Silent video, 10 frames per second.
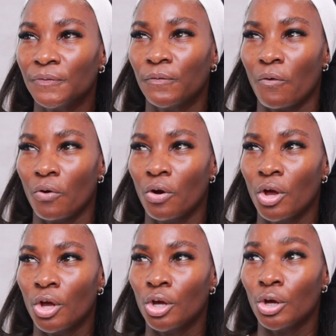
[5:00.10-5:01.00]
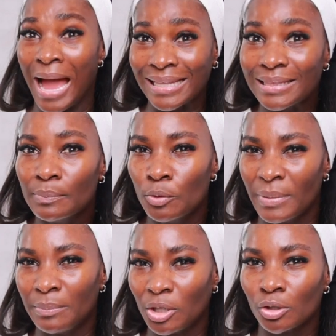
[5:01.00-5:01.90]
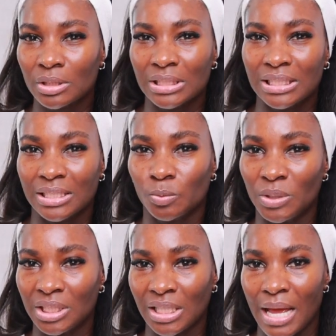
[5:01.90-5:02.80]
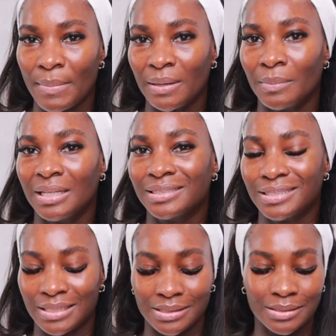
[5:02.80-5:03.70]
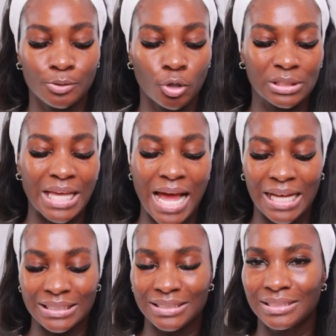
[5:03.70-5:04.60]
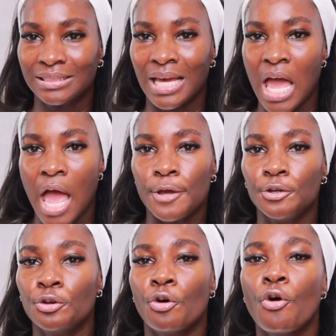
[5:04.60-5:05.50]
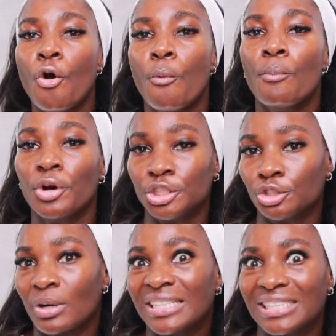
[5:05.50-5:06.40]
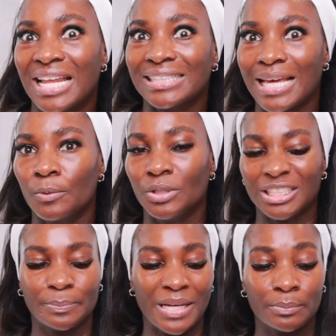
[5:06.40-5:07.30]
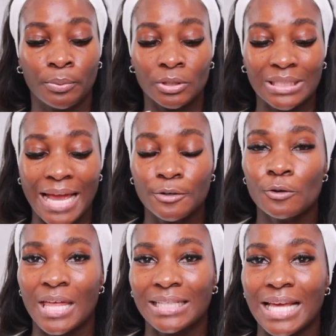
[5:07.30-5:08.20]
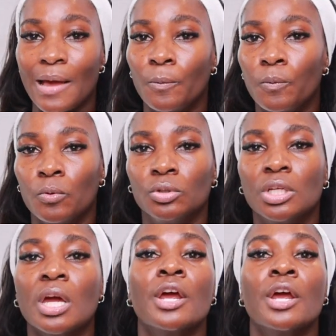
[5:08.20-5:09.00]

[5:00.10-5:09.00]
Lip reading: for at the moment because it is winter time and it is not as, moisturizing as I would expect. But I know that I would